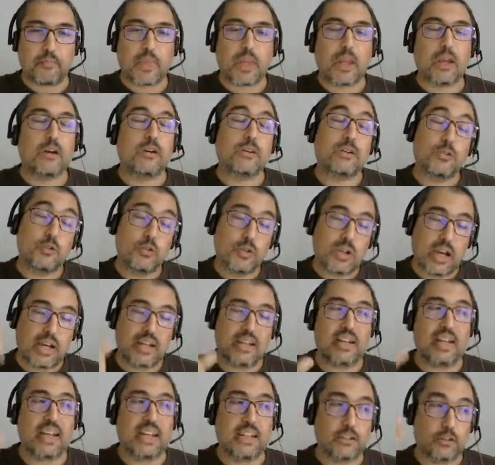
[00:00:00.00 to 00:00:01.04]
you can
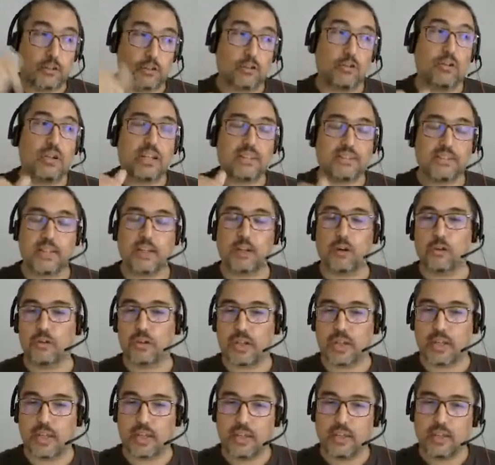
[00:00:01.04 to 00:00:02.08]
enroll a second
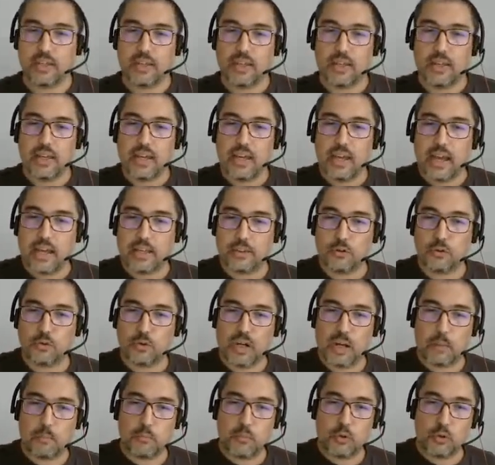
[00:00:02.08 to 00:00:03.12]
key and you can
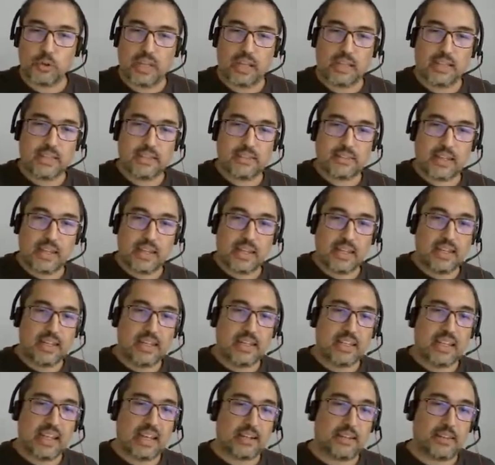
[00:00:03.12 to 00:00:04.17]
put the disk in
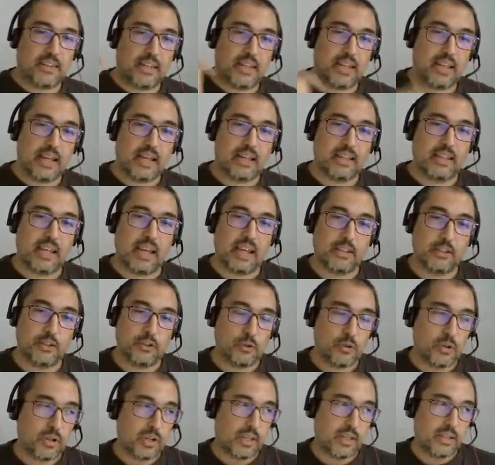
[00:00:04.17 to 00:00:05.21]
initRD and you
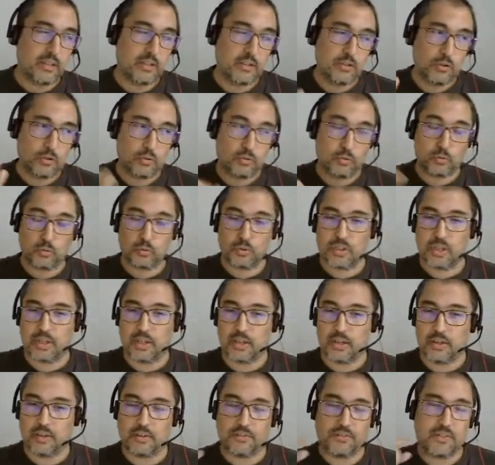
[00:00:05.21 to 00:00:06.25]
are in your root
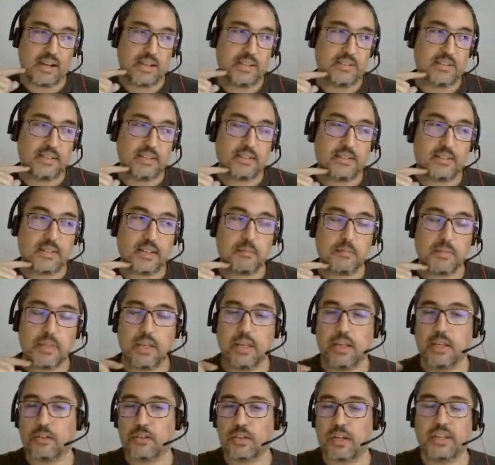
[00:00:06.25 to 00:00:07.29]
uh, file system.
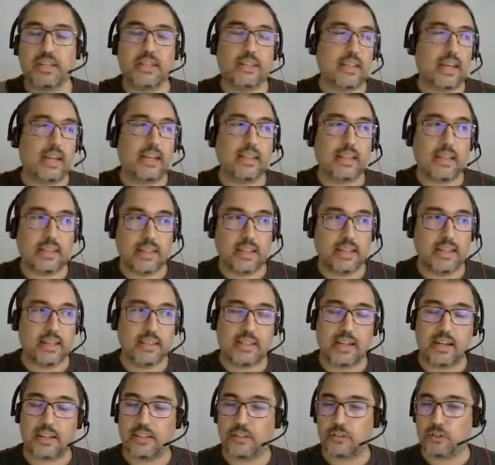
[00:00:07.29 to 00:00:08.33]
So anytime that the
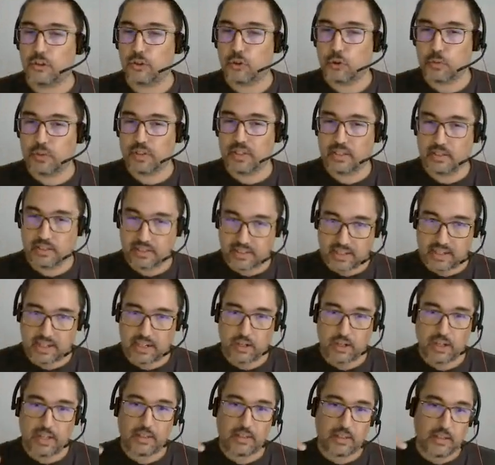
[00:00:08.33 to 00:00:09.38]
initRD is going to be
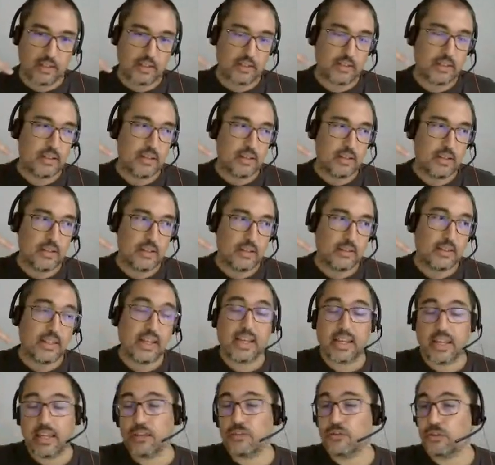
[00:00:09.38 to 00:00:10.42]
recreated, the
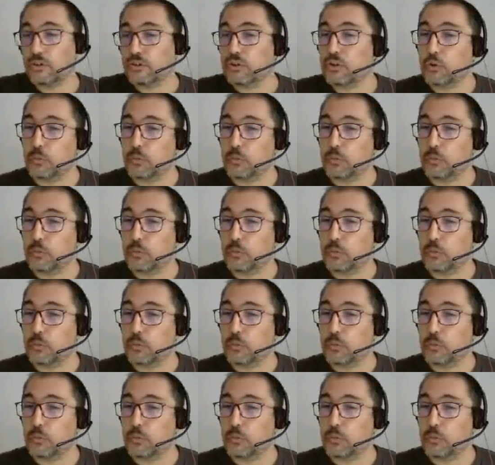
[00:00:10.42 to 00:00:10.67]
key is also be,